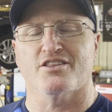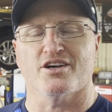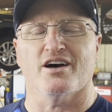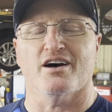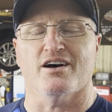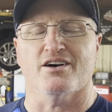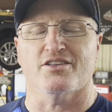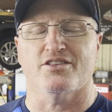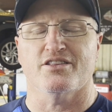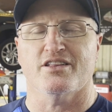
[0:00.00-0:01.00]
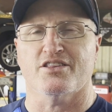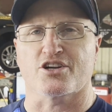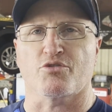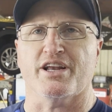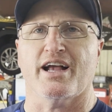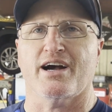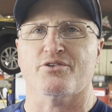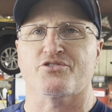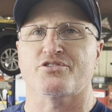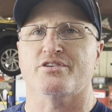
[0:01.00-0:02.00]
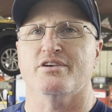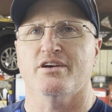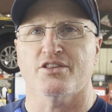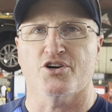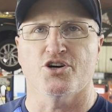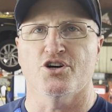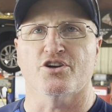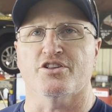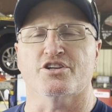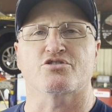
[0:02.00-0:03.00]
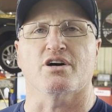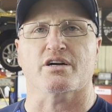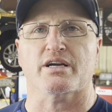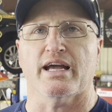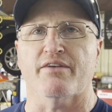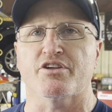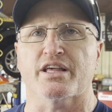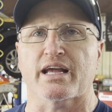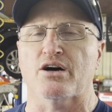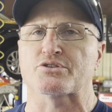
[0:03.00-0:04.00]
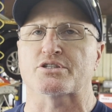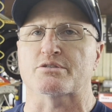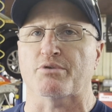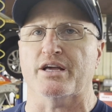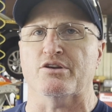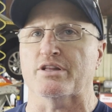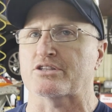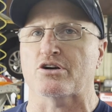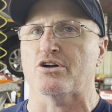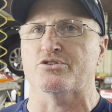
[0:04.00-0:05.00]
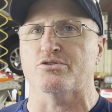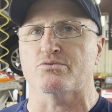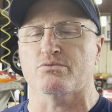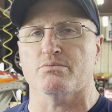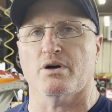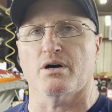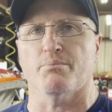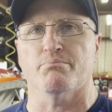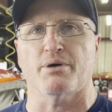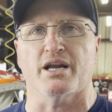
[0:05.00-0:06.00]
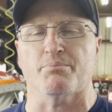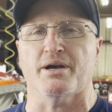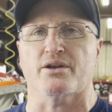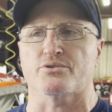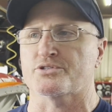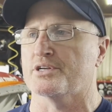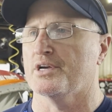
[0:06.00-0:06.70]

The greenhouse, the hood, and the trunk. Everything else is brand new. That's all new body panels.